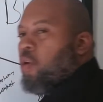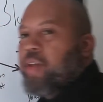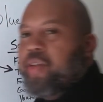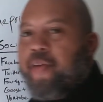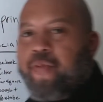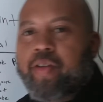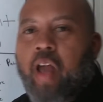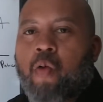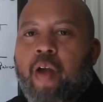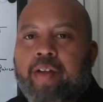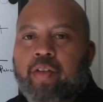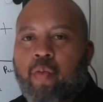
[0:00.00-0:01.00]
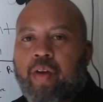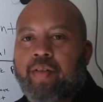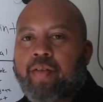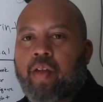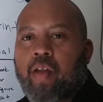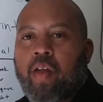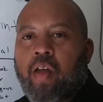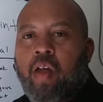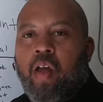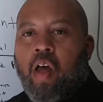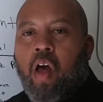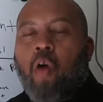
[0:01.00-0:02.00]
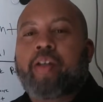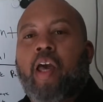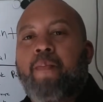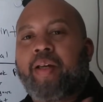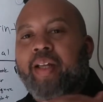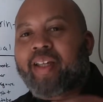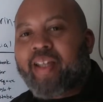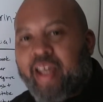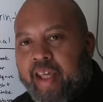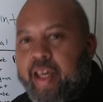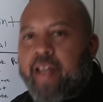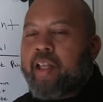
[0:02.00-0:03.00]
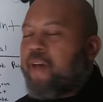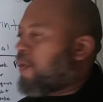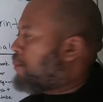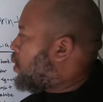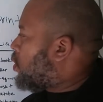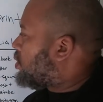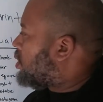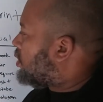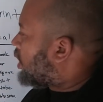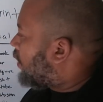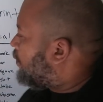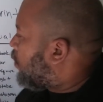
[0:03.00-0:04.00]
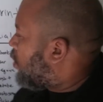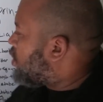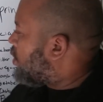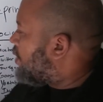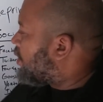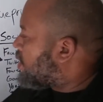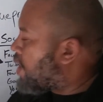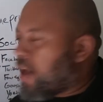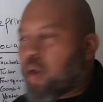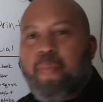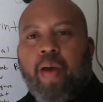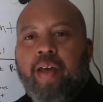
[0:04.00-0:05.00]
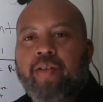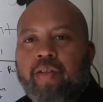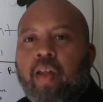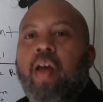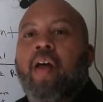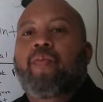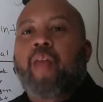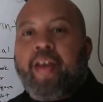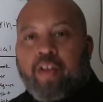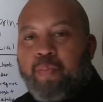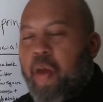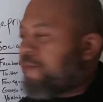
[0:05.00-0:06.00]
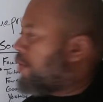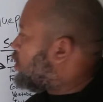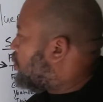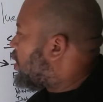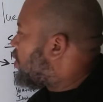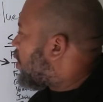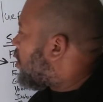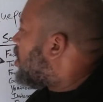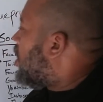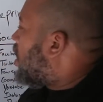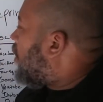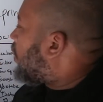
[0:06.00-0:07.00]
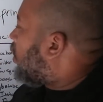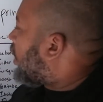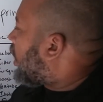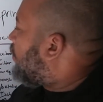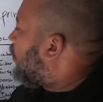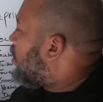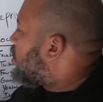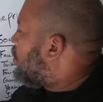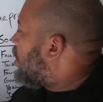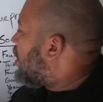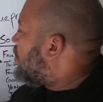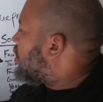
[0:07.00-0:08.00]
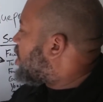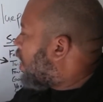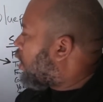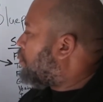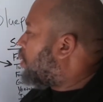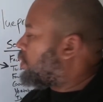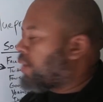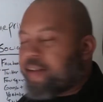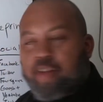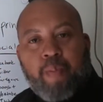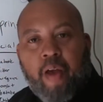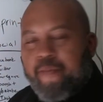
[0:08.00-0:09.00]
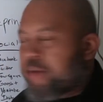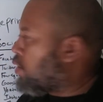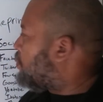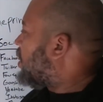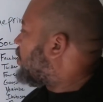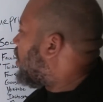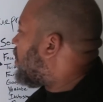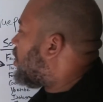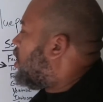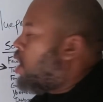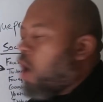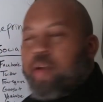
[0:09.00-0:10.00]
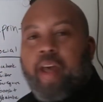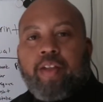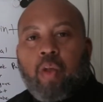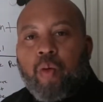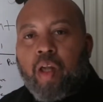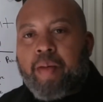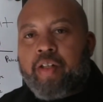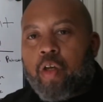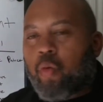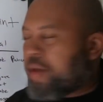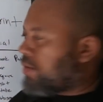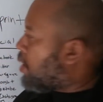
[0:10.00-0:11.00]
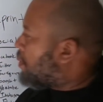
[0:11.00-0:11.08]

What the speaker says: on the different directories. Okay, but again, if a person's looking for you in the yellow pages, they expect for you to be there. If they're looking for you in Yellow Book, they expect for you to be there. Okay, so what I'm going to do is